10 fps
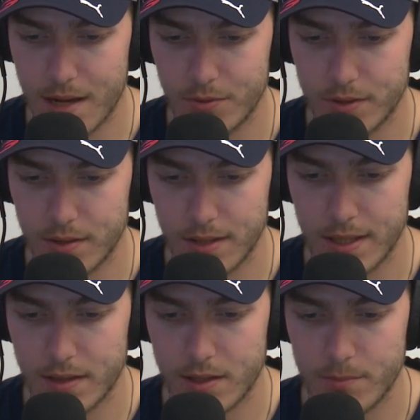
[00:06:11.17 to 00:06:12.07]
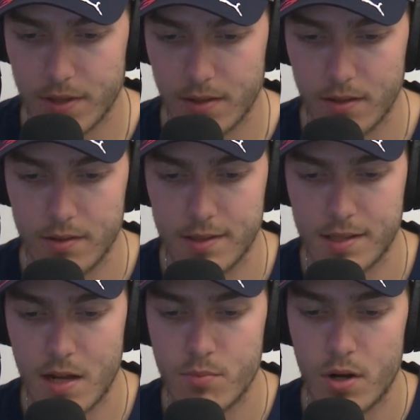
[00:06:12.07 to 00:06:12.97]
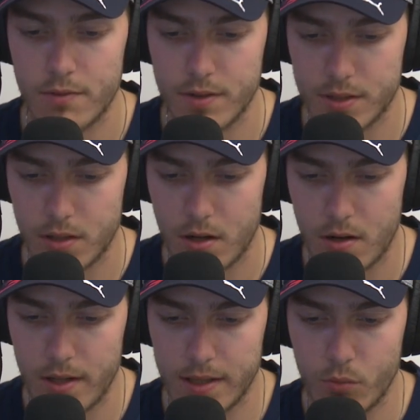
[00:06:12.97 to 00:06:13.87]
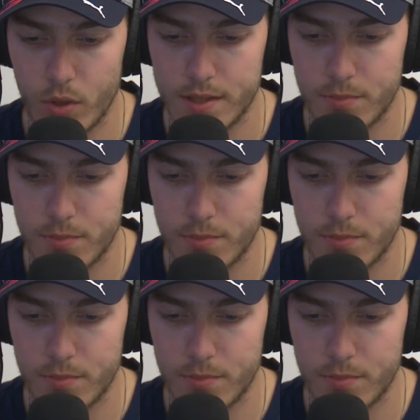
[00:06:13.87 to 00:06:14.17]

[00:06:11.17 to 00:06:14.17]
Hamilton, and then clipped the side pod of his car, and then went